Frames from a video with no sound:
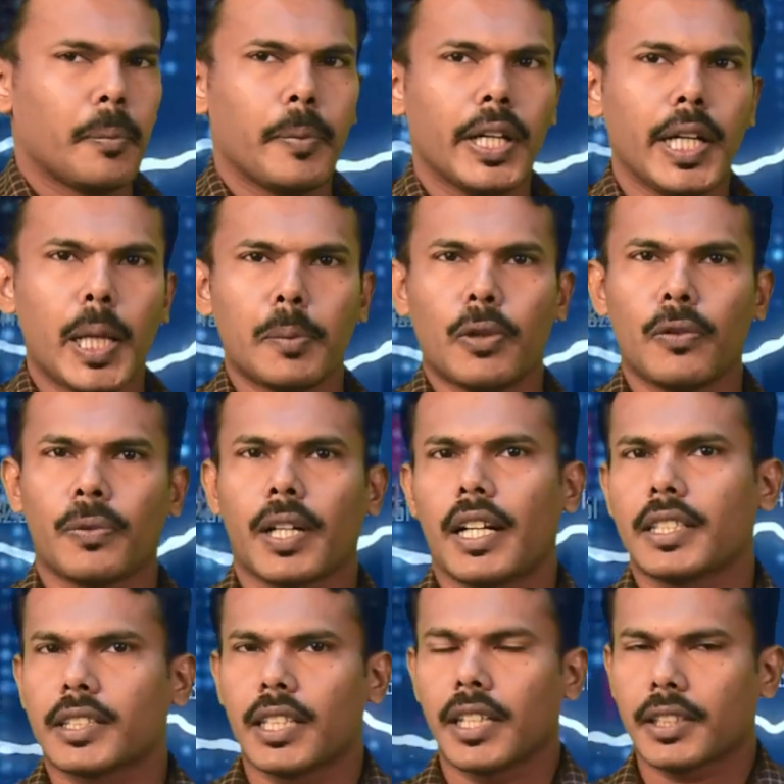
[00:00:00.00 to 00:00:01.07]
medium of
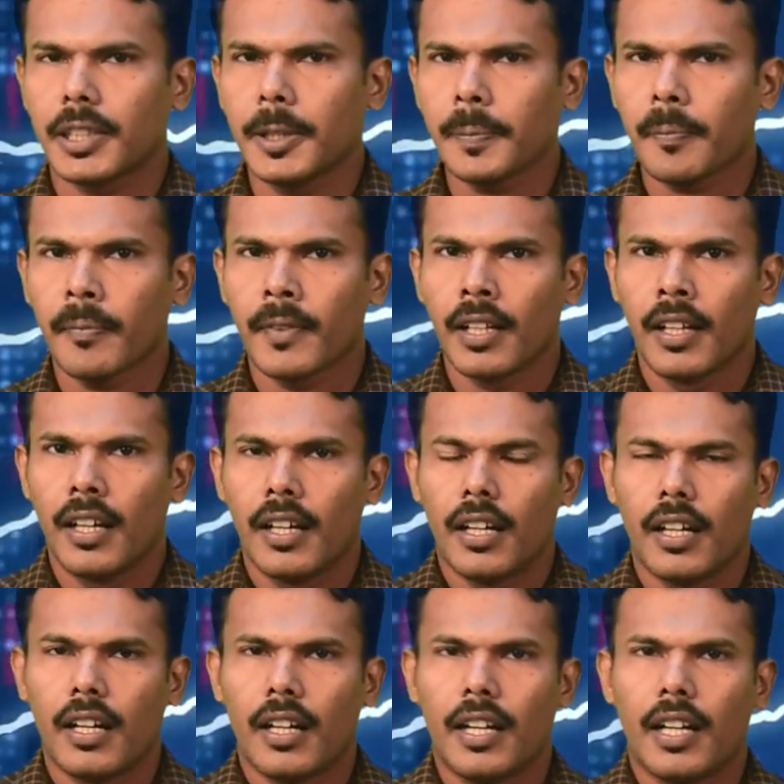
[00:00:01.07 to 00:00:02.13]
transaction,
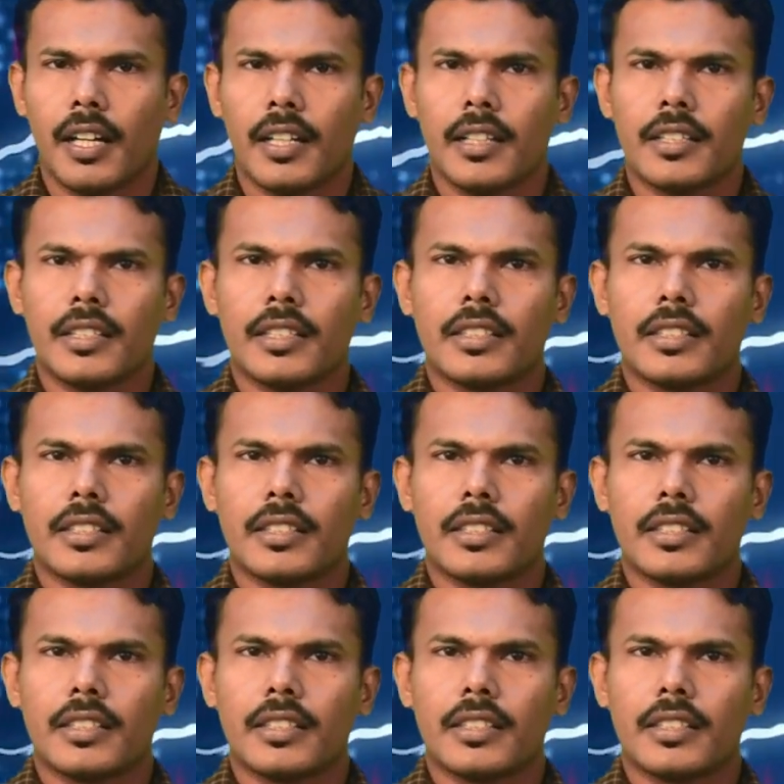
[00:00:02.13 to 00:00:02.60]
and